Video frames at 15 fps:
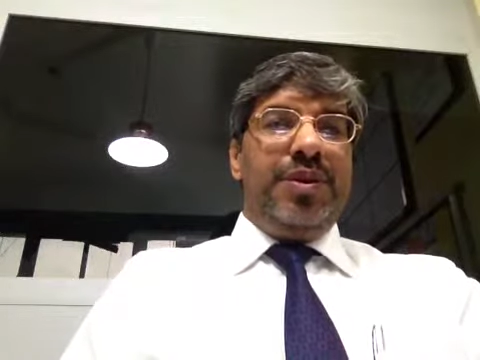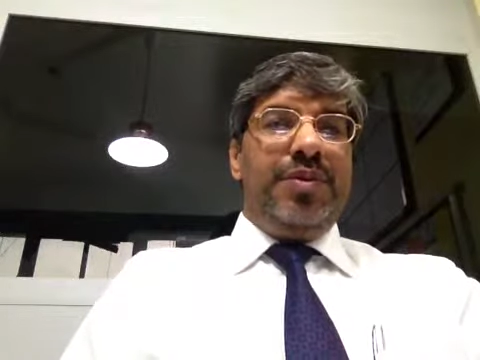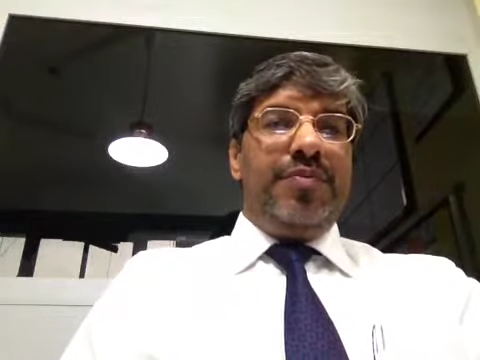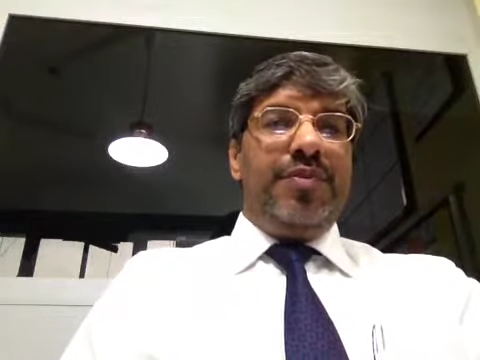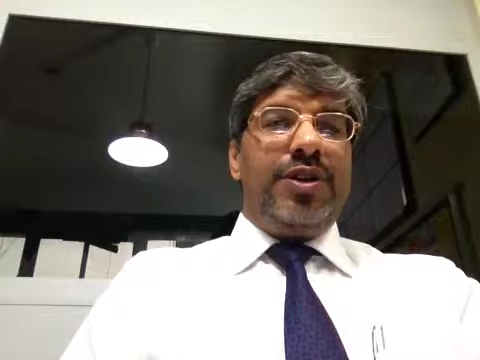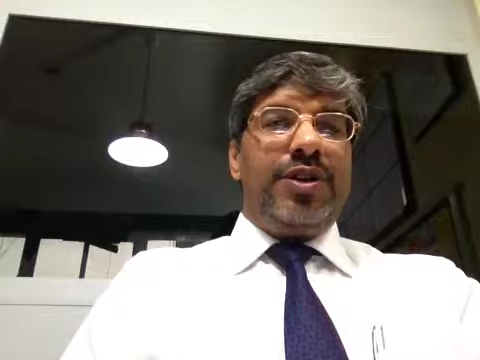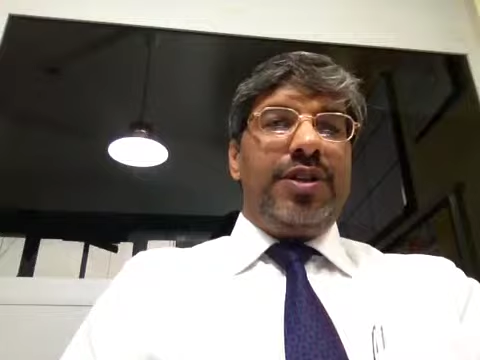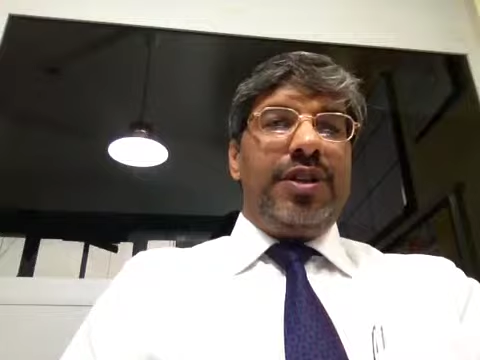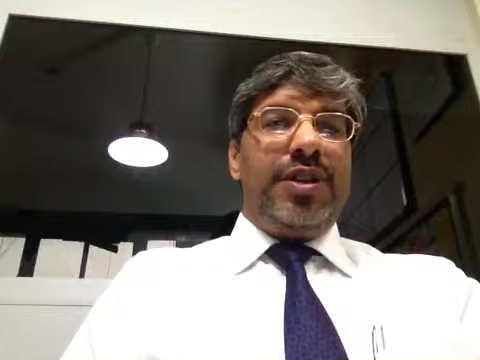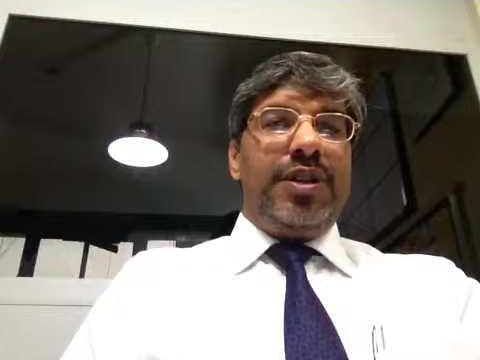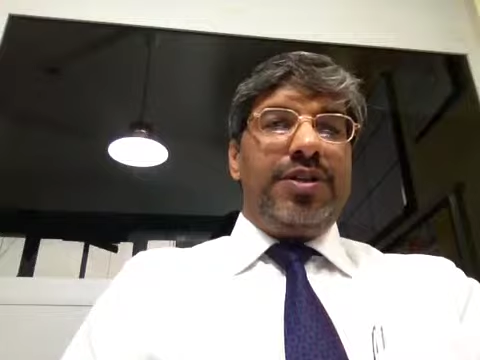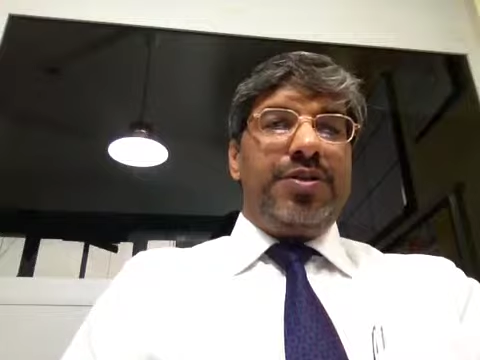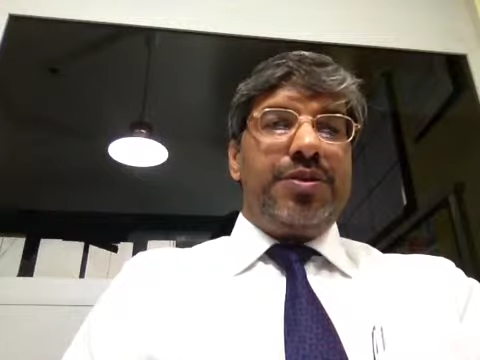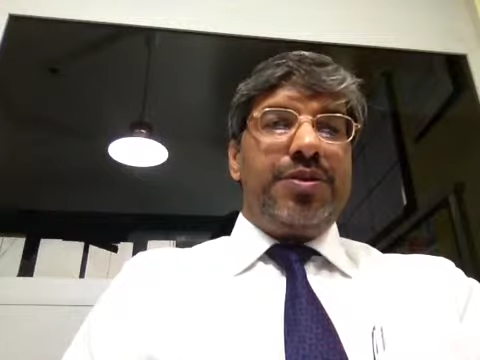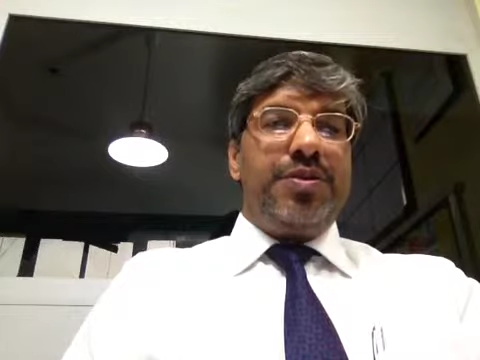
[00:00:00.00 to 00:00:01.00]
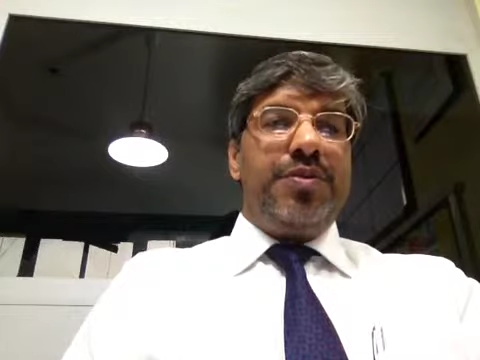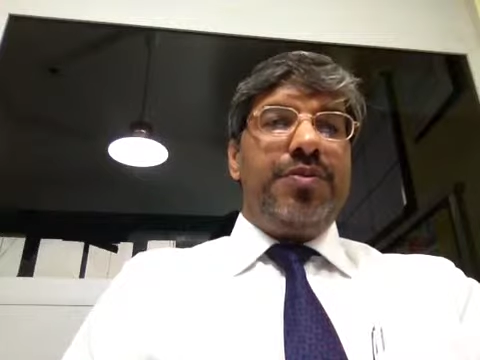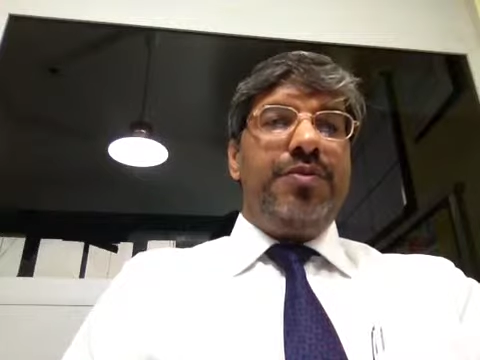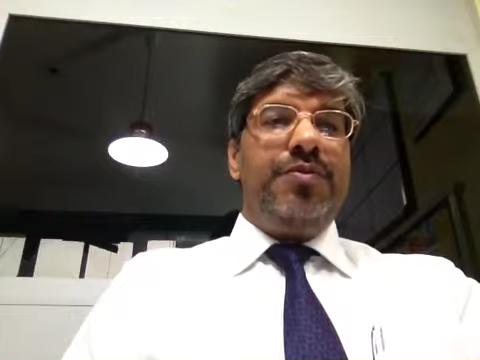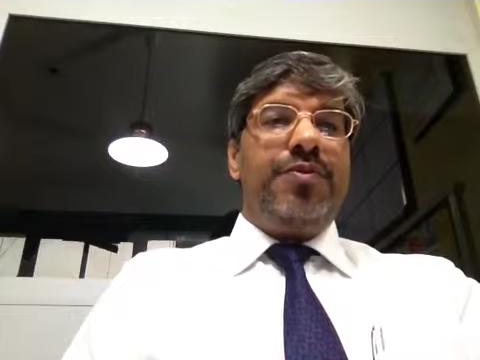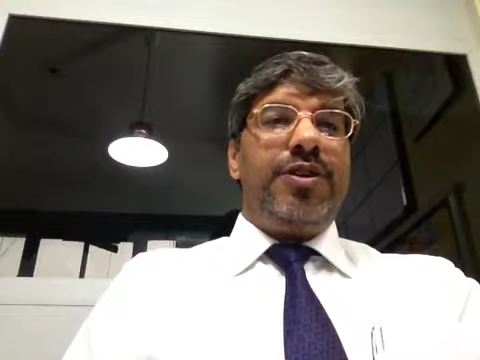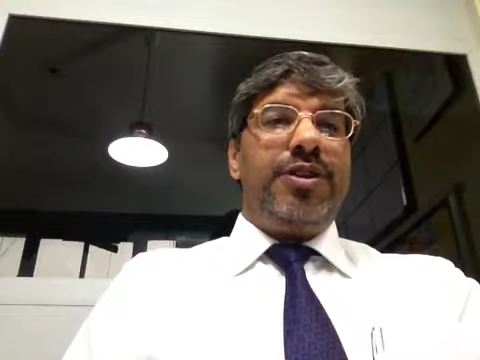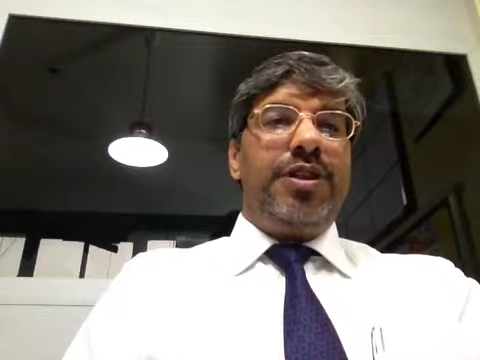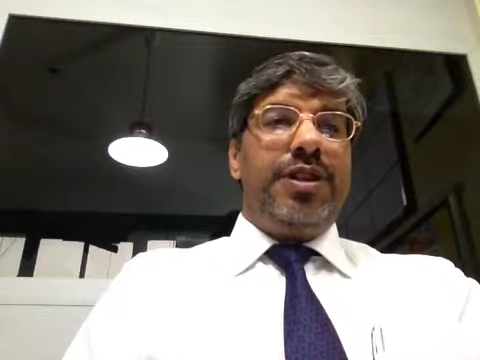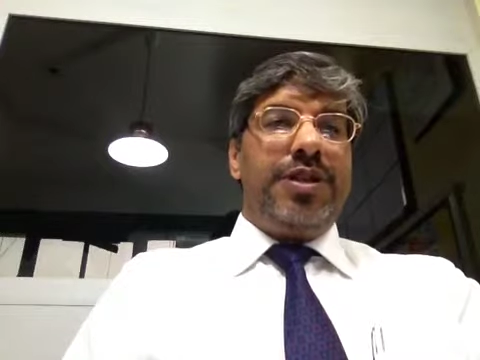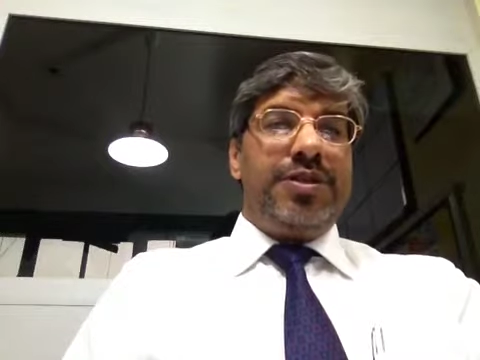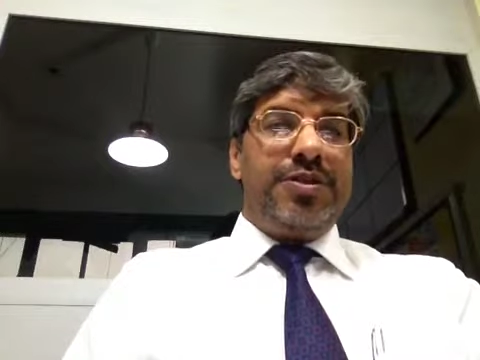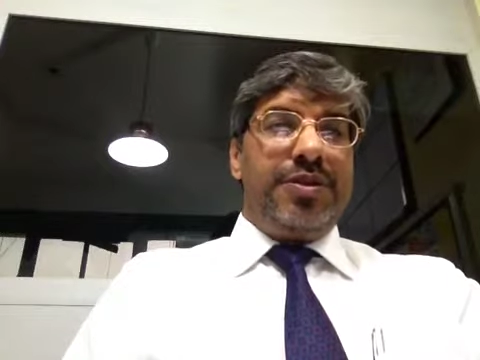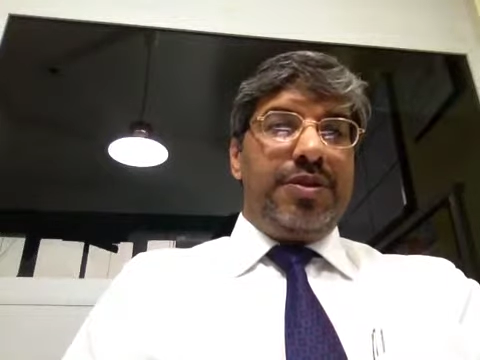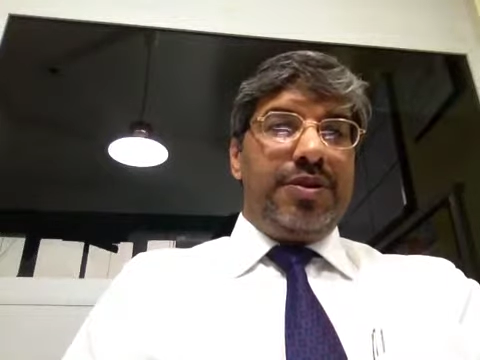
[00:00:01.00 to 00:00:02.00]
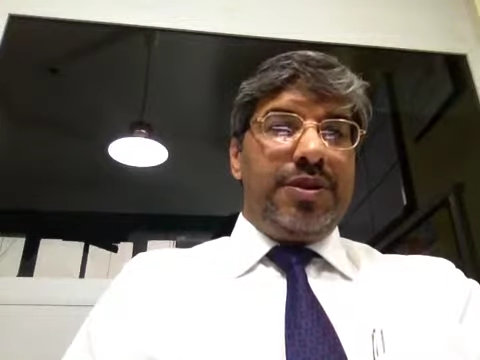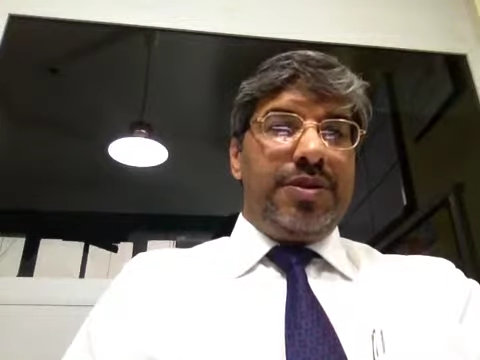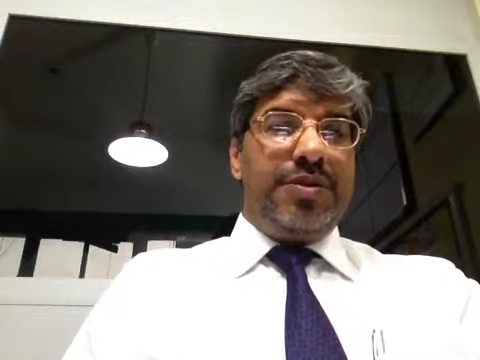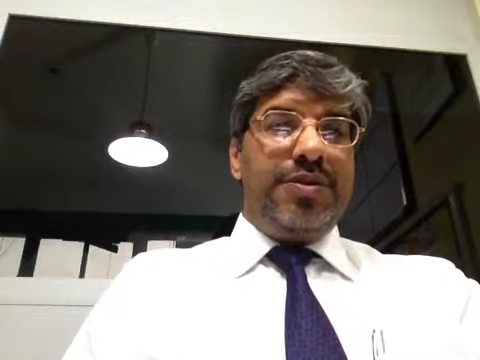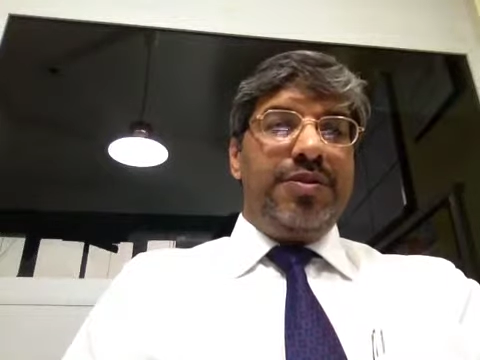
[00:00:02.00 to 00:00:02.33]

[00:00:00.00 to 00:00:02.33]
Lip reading: what they should do, what they should not